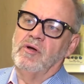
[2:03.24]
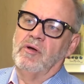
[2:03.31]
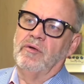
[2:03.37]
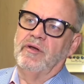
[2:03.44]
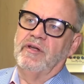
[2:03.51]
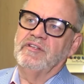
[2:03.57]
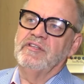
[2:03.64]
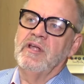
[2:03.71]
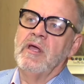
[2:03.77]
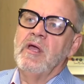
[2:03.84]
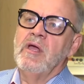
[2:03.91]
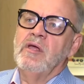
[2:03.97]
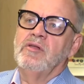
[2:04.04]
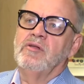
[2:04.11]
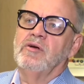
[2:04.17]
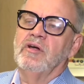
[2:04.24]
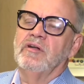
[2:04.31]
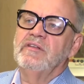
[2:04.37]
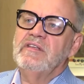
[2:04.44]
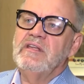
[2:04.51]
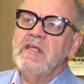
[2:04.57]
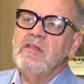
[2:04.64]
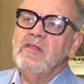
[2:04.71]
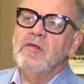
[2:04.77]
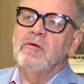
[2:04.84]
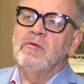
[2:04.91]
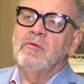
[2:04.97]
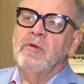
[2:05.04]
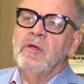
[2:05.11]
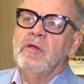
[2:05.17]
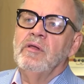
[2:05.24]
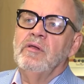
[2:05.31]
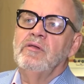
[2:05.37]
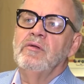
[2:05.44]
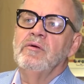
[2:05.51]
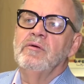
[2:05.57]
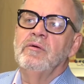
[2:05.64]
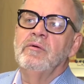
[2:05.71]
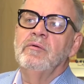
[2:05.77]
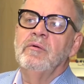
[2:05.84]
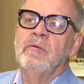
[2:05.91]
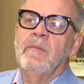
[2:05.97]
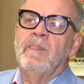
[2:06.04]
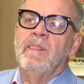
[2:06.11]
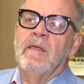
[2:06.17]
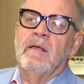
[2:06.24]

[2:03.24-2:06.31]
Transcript: Congress to continue to